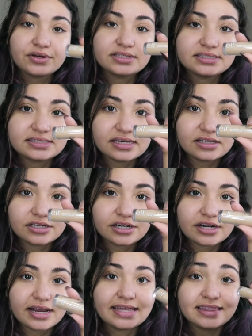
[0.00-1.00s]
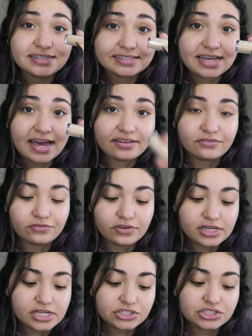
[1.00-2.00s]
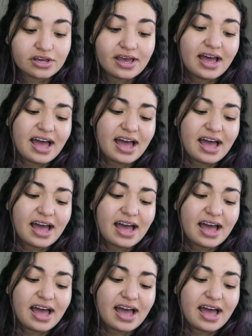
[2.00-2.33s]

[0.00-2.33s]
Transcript: Concealer in the satin finish.